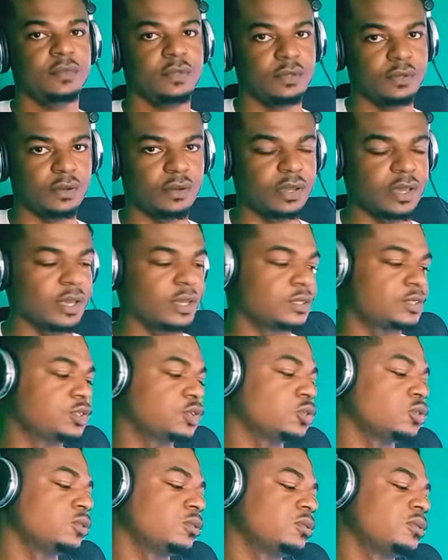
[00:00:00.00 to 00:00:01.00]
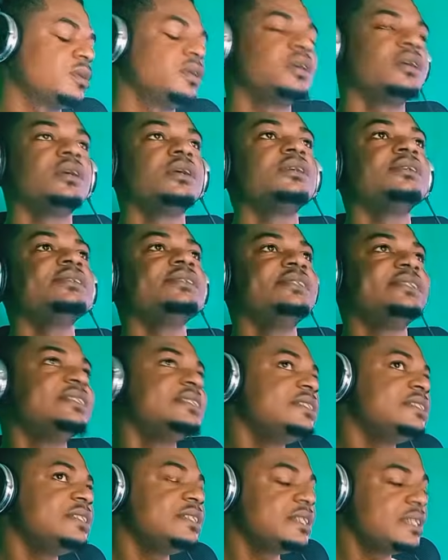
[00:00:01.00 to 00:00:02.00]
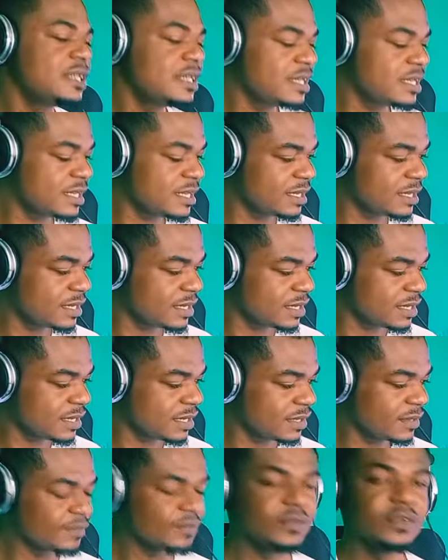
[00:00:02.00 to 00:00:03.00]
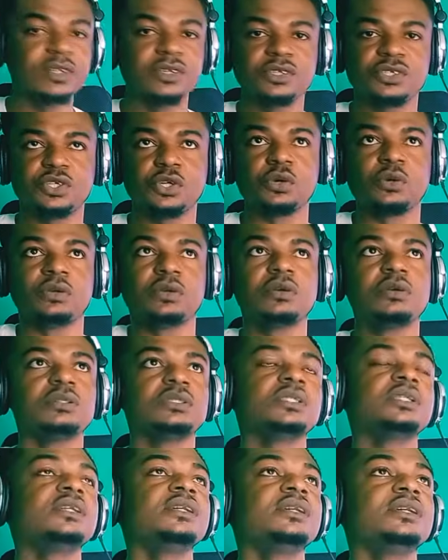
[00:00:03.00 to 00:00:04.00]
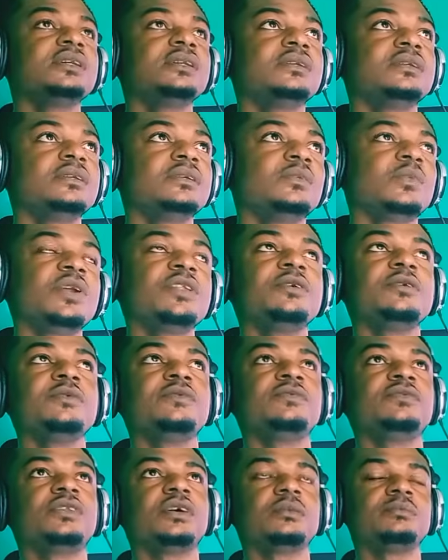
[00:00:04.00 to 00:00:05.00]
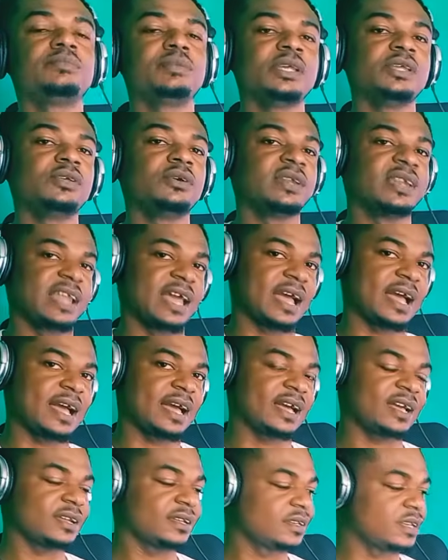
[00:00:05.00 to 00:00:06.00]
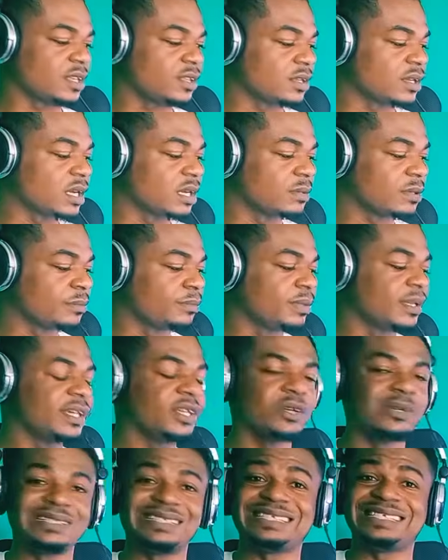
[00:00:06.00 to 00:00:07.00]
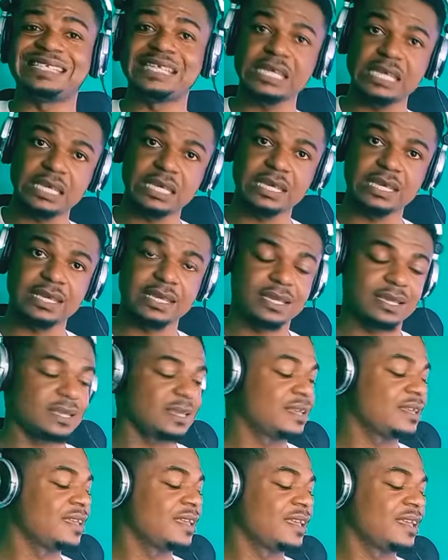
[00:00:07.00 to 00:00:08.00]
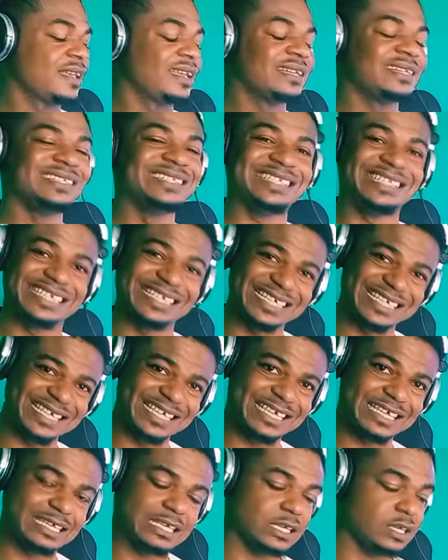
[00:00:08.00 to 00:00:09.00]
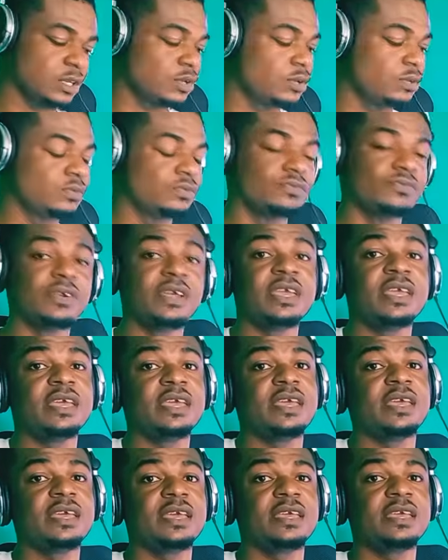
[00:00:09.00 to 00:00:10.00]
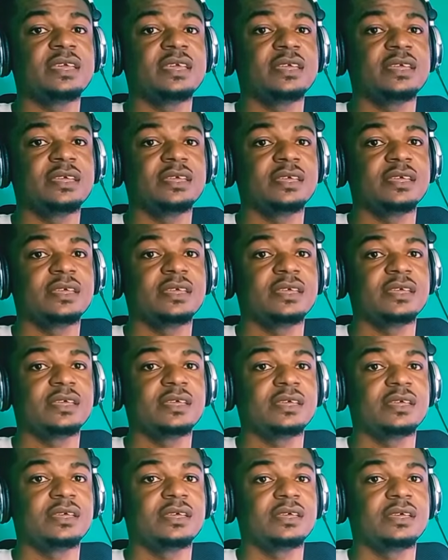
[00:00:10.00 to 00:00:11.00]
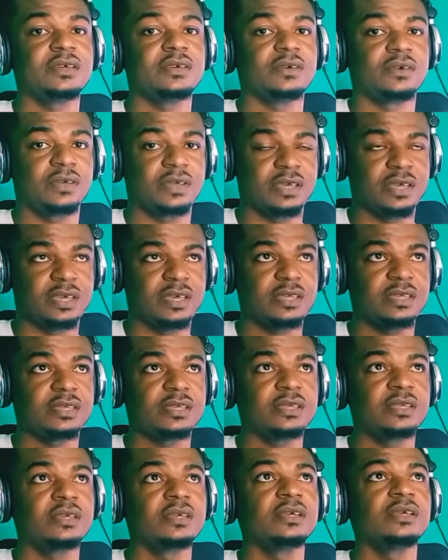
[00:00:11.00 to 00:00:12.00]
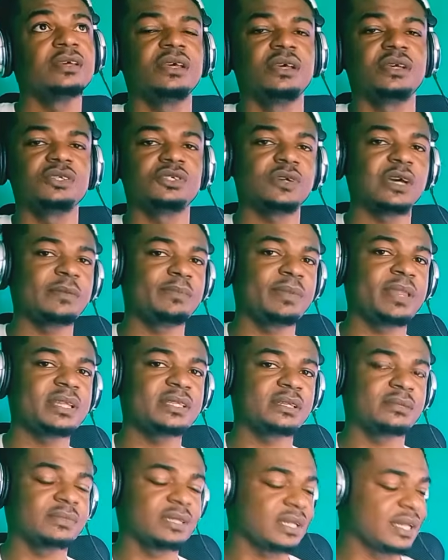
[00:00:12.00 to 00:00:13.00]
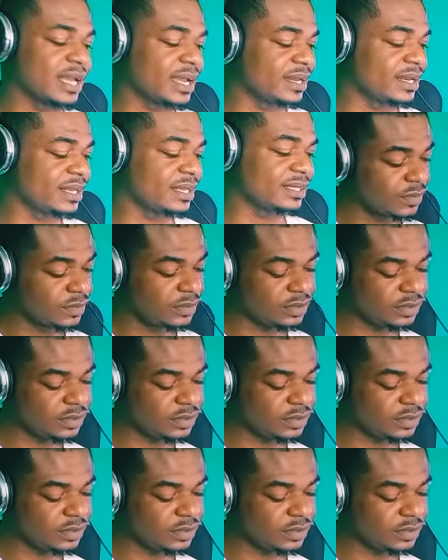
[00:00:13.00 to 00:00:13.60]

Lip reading: Okay, so D, so it goes, when you done playing your la, then you come and play your T, D, Re. Okay, so I play something like this.